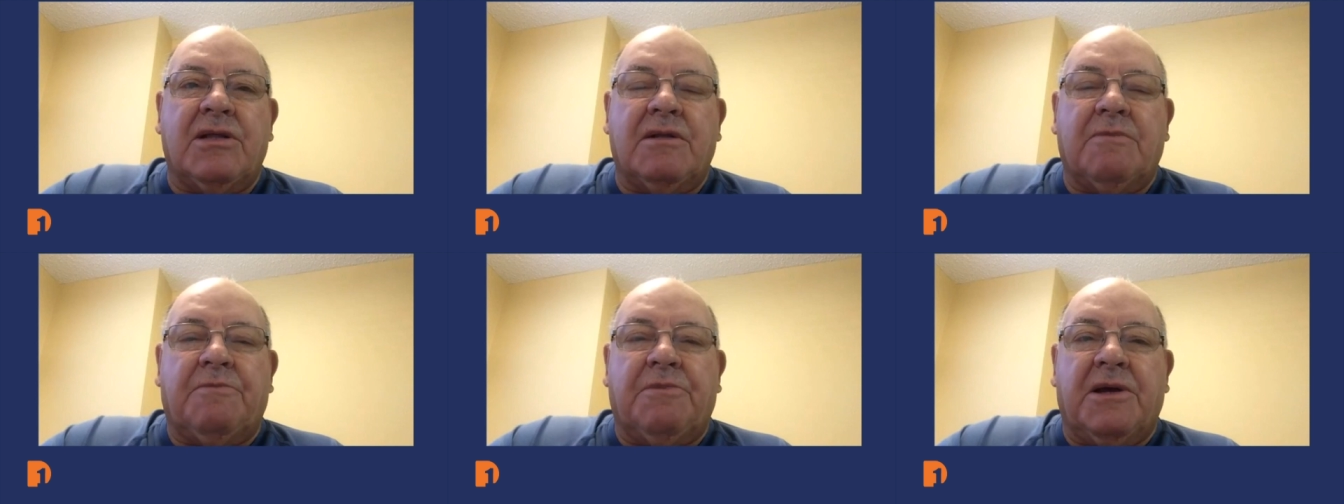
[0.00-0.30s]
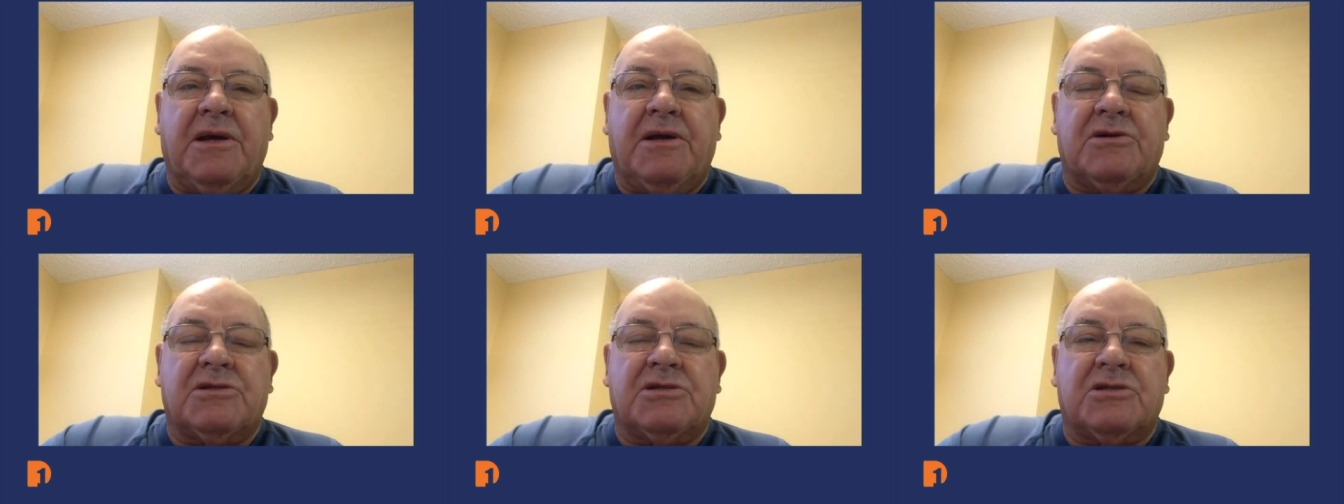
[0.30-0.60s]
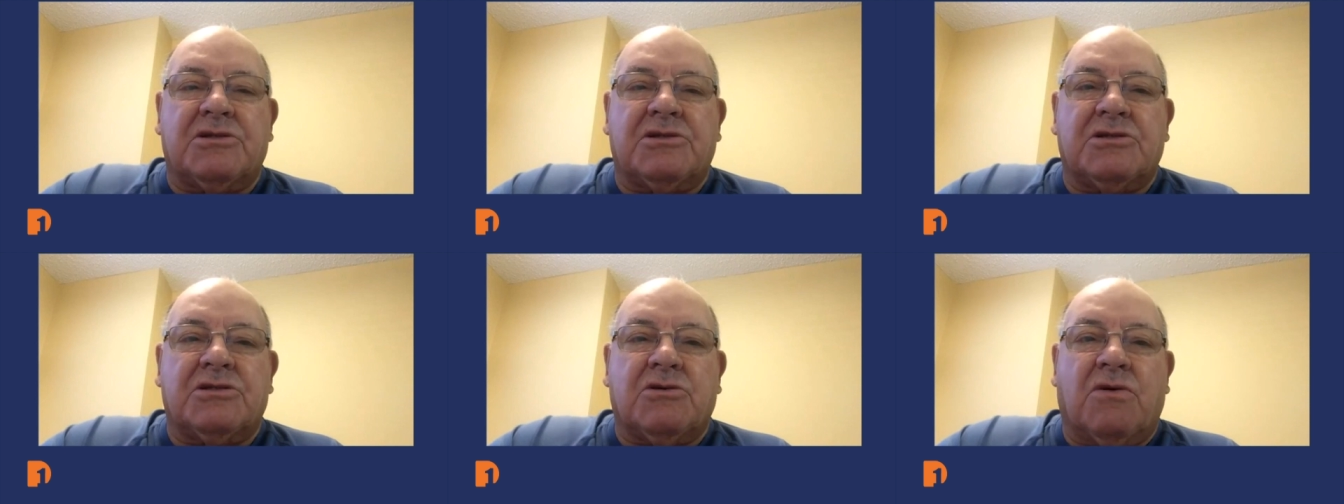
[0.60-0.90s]
And the
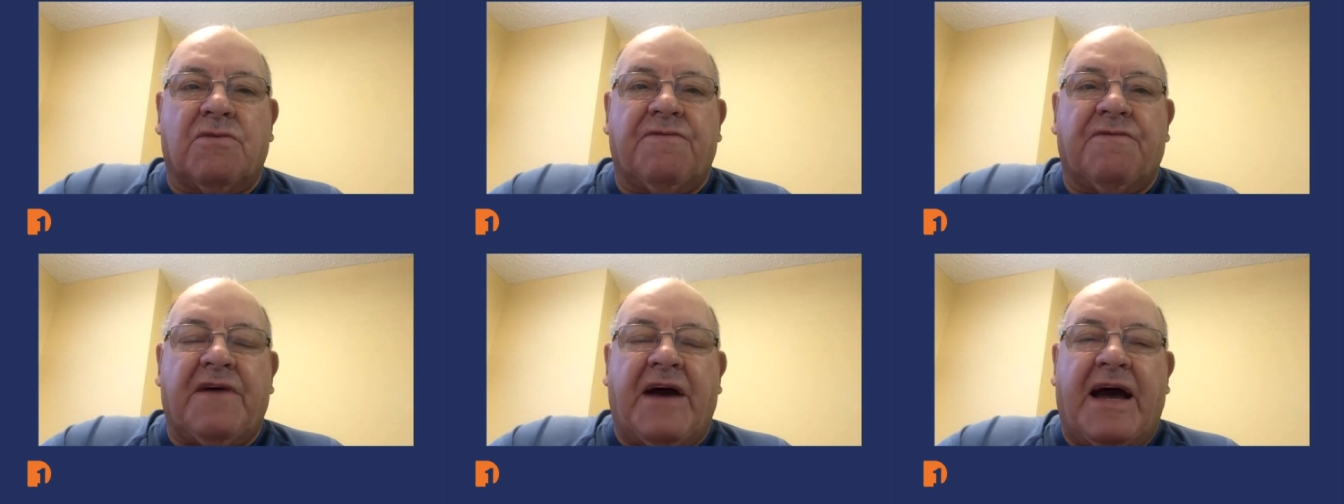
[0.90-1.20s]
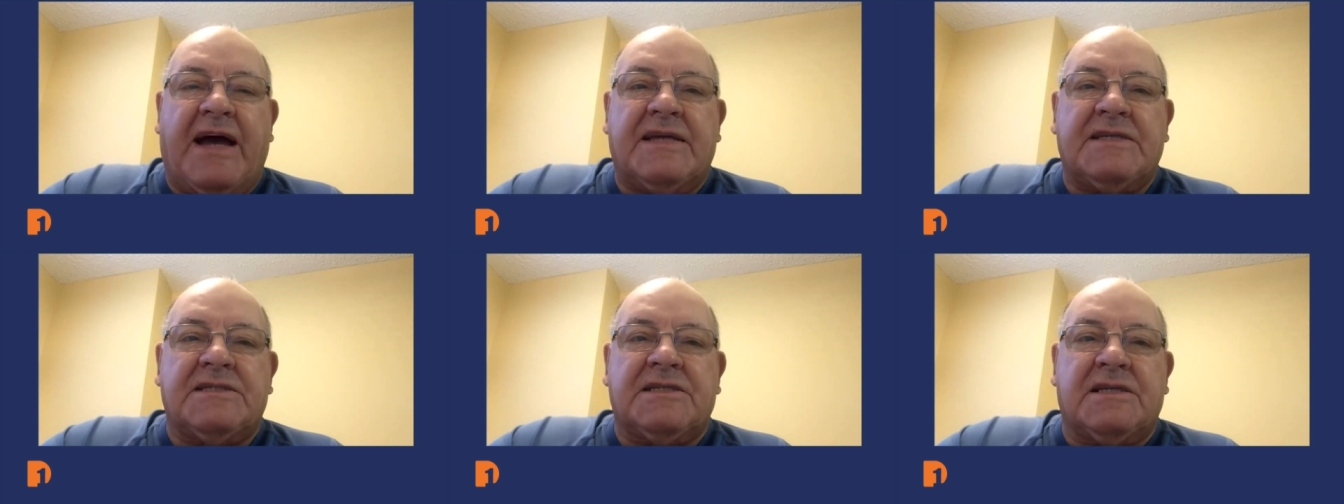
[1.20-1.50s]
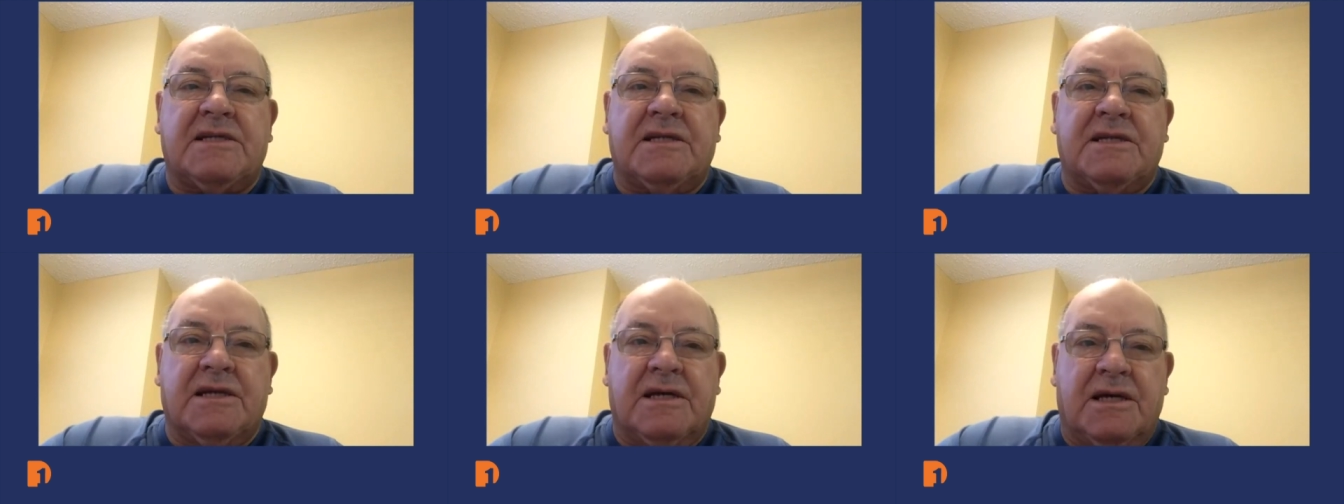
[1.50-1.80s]
players are so
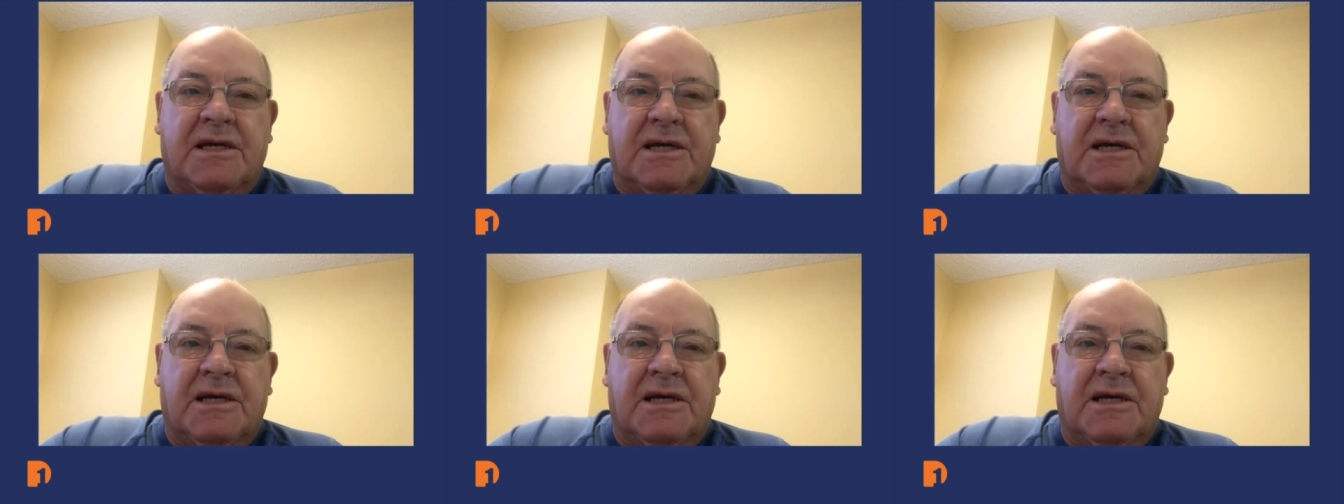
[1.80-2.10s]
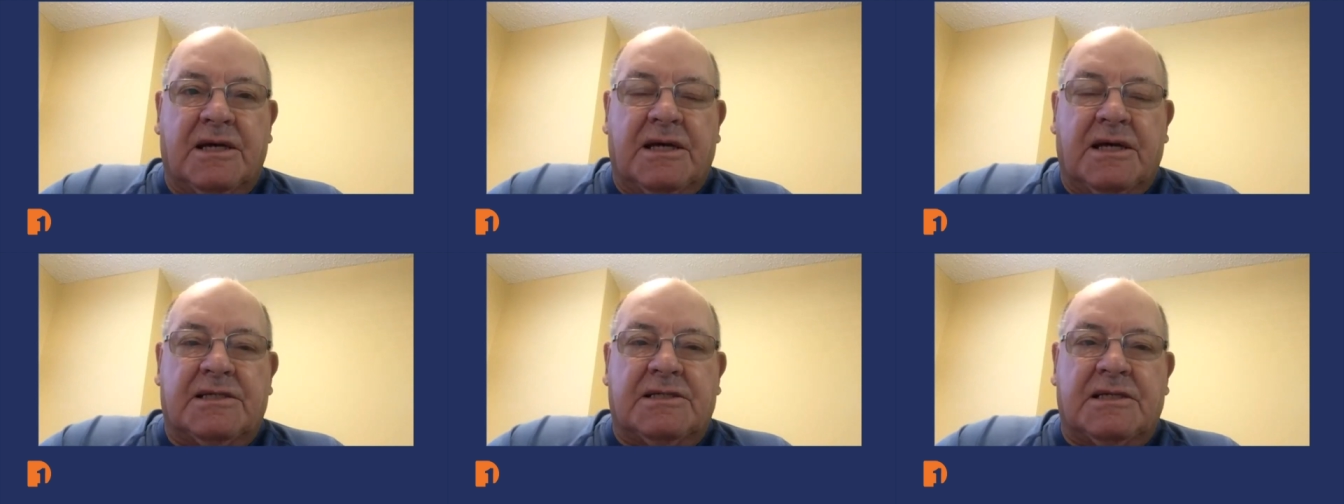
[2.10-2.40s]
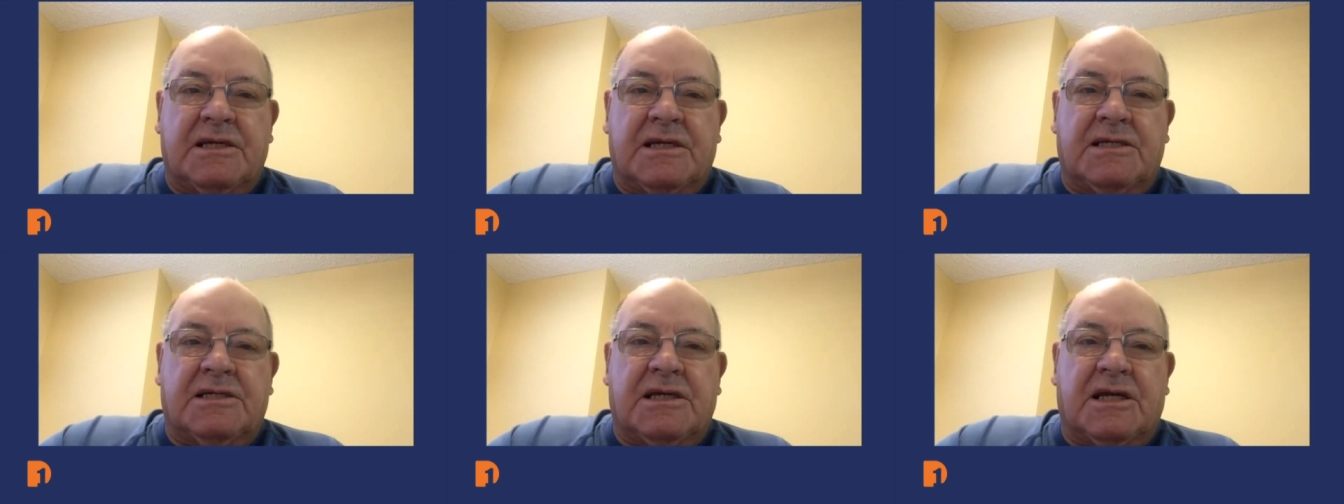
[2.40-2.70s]
fast and
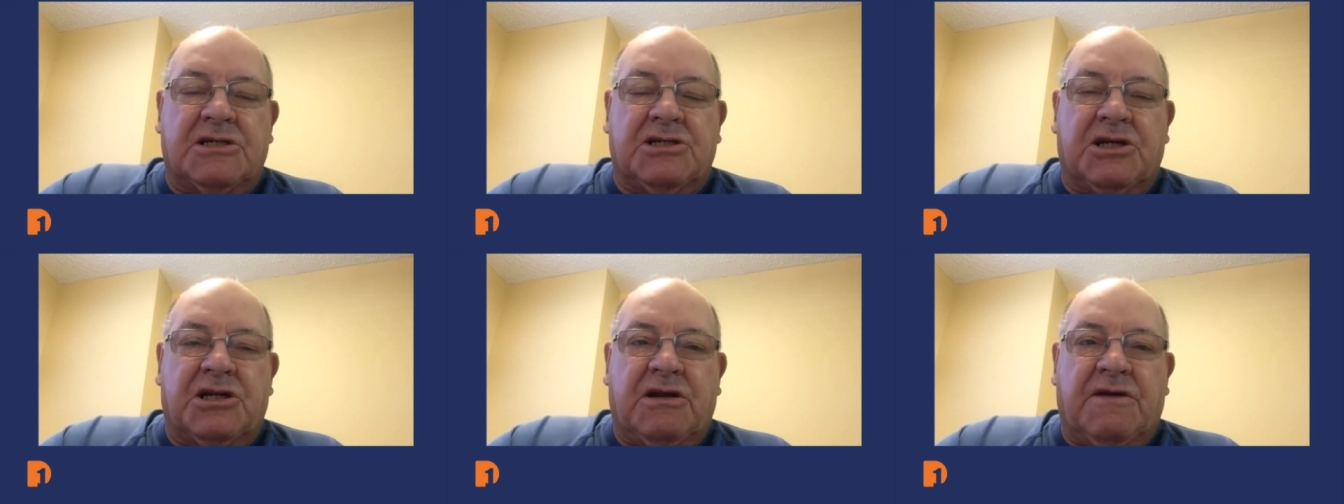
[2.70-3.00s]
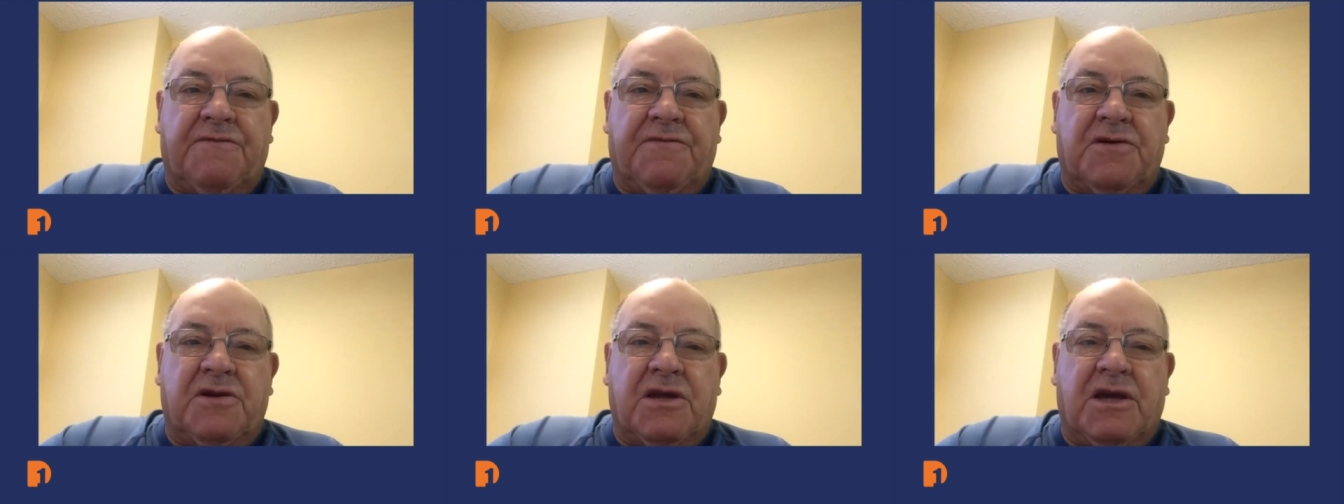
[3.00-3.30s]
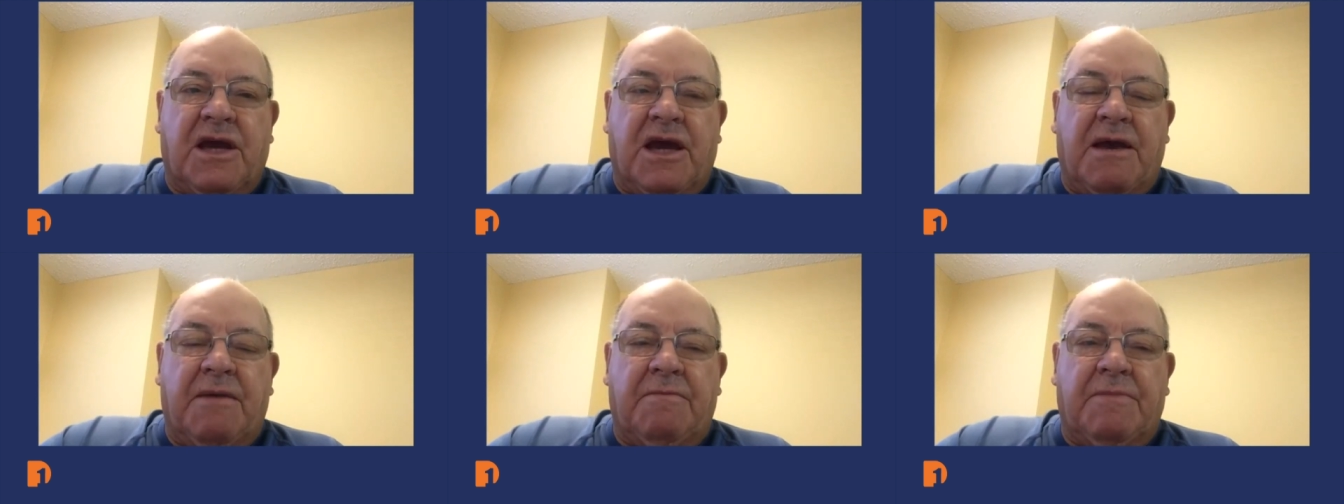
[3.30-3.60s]
it's it's such a
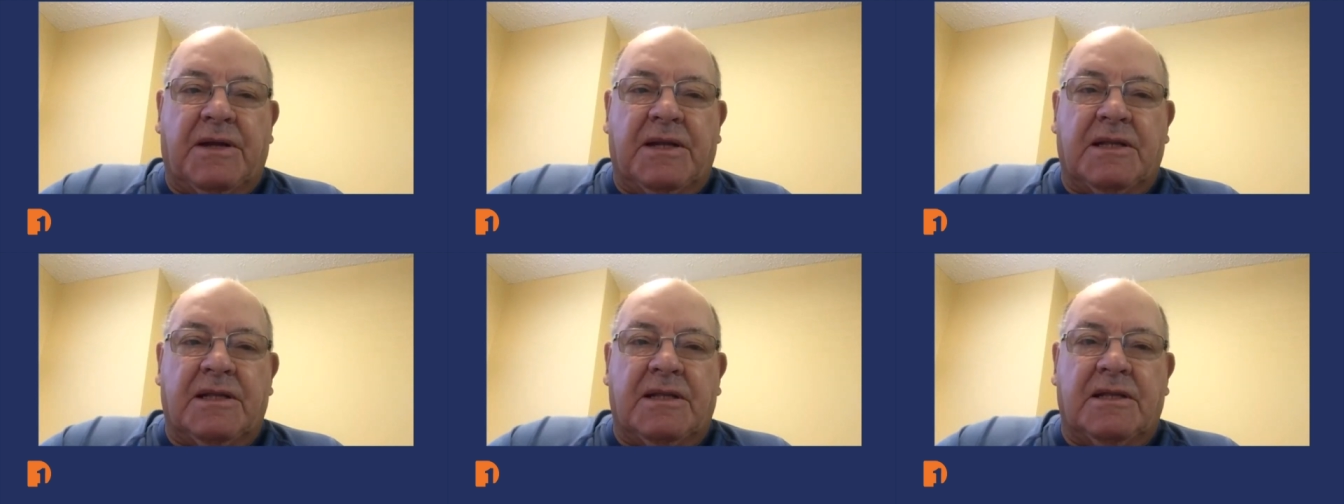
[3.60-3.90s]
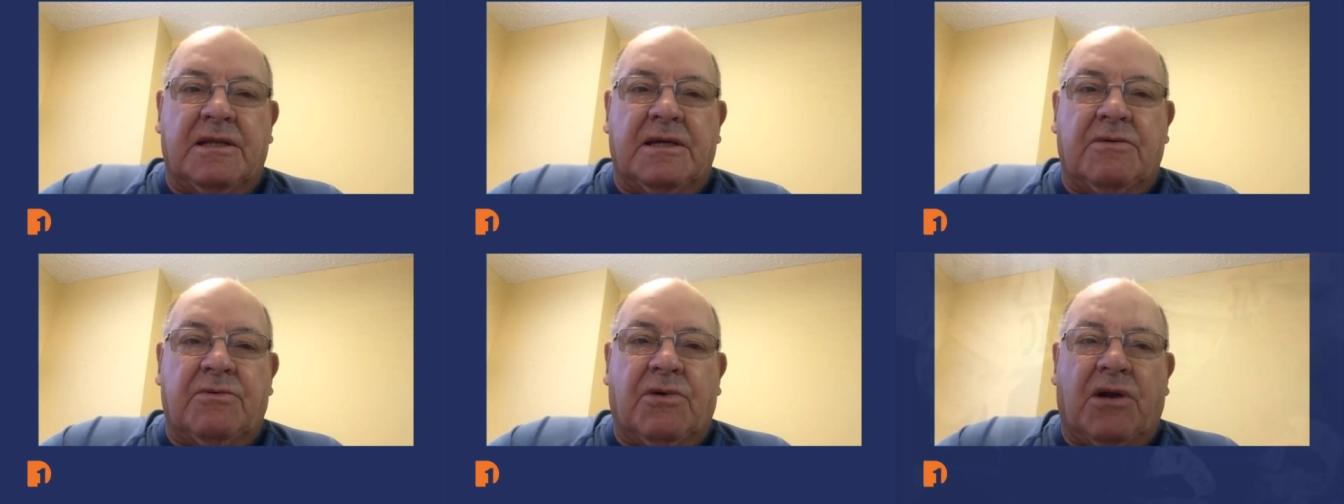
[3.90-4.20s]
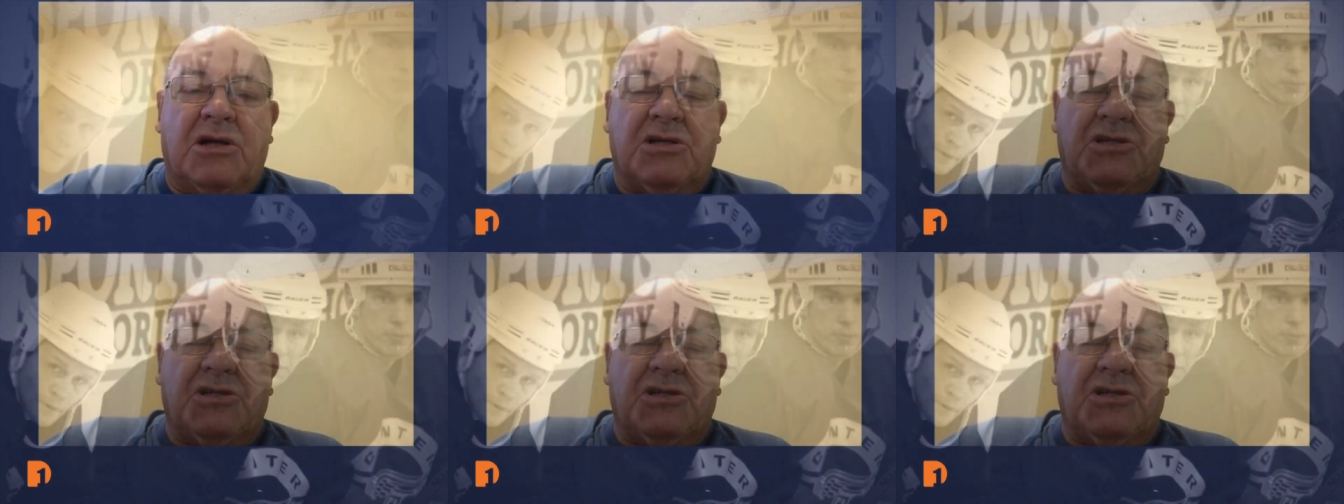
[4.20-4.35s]
different game. But the